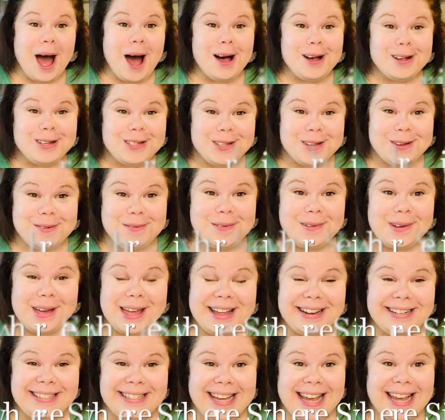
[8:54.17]
also
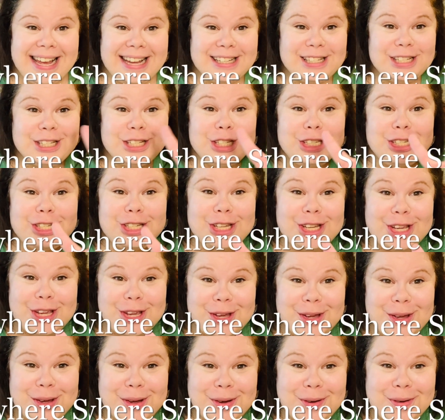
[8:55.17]
contains
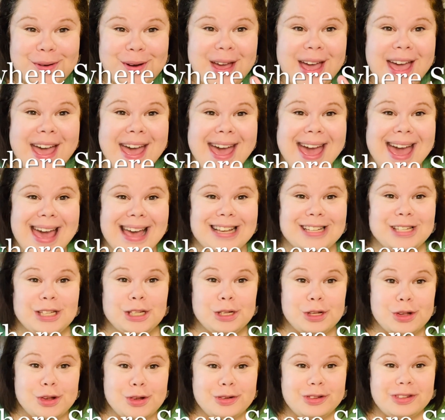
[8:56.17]
2
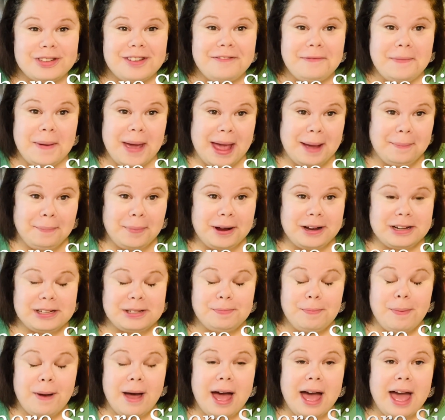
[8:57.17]
exclusive papers
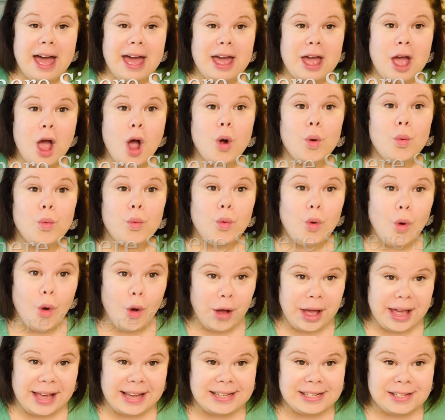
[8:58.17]
by
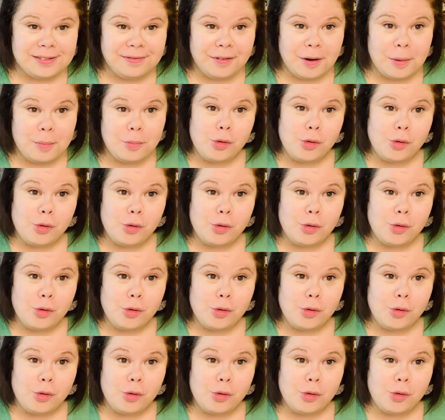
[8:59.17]
Royce from